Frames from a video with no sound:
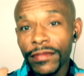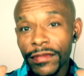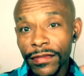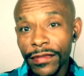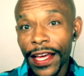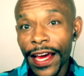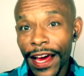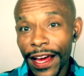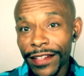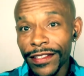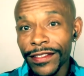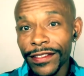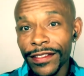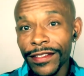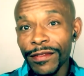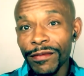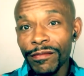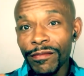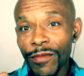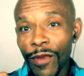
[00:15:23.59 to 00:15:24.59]
That's
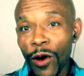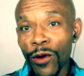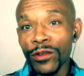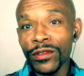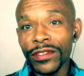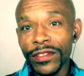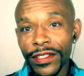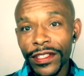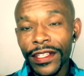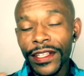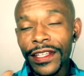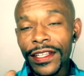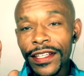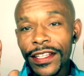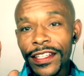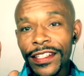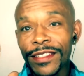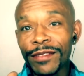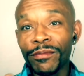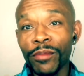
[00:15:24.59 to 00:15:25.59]
the most
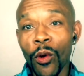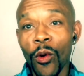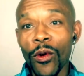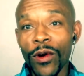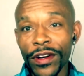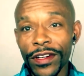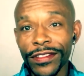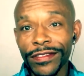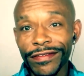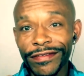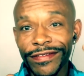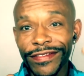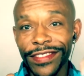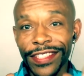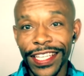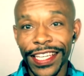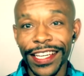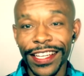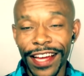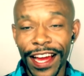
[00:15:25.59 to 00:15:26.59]
important
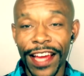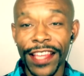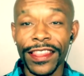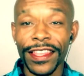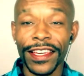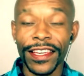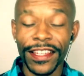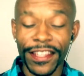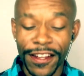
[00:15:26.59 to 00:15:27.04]
thing, I think.